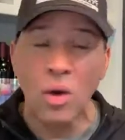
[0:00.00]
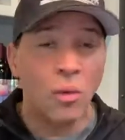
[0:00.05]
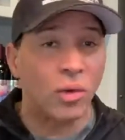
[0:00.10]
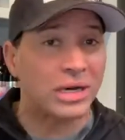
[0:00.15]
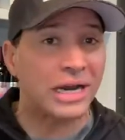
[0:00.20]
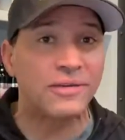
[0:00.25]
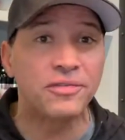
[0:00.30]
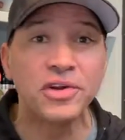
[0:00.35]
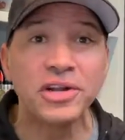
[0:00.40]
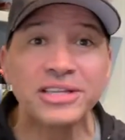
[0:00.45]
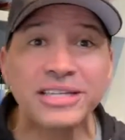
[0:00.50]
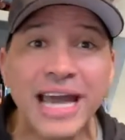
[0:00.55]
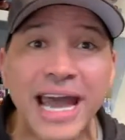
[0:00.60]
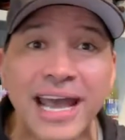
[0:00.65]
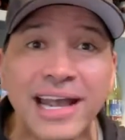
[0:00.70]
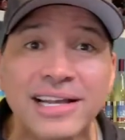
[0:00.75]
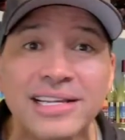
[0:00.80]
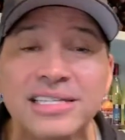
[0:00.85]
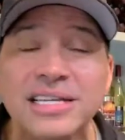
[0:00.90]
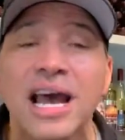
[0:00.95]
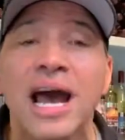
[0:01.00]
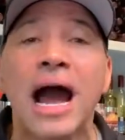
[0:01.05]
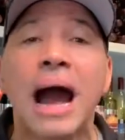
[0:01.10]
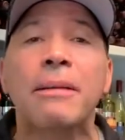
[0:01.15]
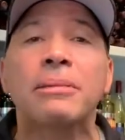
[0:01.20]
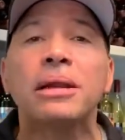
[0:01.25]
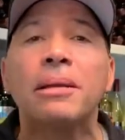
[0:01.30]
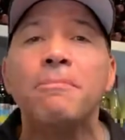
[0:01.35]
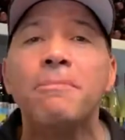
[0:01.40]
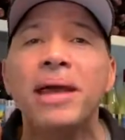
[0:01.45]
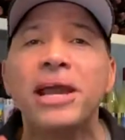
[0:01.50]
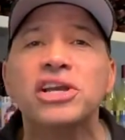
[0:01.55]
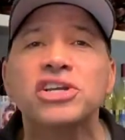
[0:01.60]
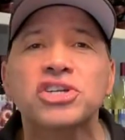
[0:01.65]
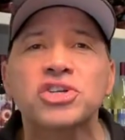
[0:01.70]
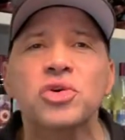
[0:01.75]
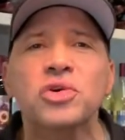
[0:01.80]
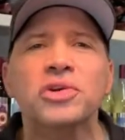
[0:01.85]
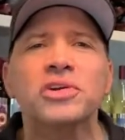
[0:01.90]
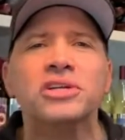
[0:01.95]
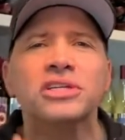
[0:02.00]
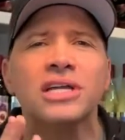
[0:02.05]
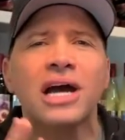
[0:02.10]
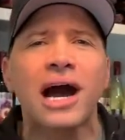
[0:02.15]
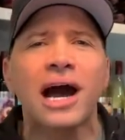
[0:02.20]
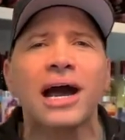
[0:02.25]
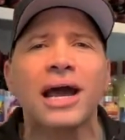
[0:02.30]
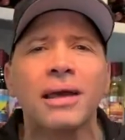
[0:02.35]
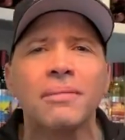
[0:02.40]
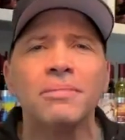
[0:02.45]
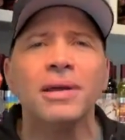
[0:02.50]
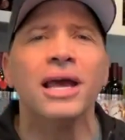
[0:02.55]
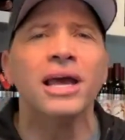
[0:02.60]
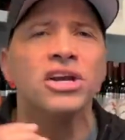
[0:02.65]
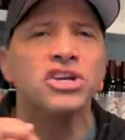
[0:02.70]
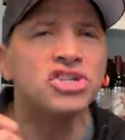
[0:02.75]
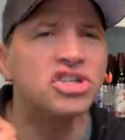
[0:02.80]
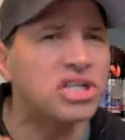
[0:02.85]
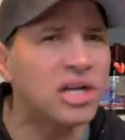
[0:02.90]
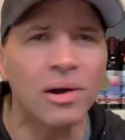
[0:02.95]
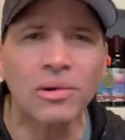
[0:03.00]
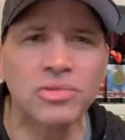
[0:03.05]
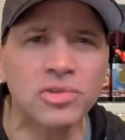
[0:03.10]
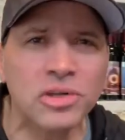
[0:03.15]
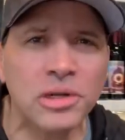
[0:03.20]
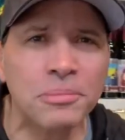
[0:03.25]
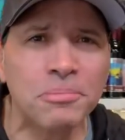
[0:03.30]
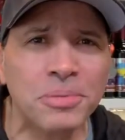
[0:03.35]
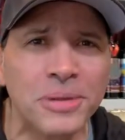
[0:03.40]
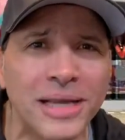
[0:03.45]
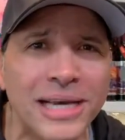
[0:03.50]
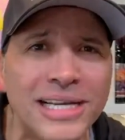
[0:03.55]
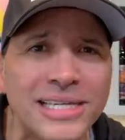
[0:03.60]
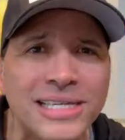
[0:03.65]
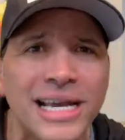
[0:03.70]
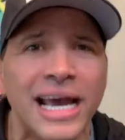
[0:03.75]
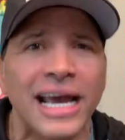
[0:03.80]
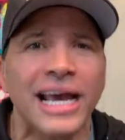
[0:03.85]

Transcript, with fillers: Whatever it takes, I'm gonna make sure your time sheltered in place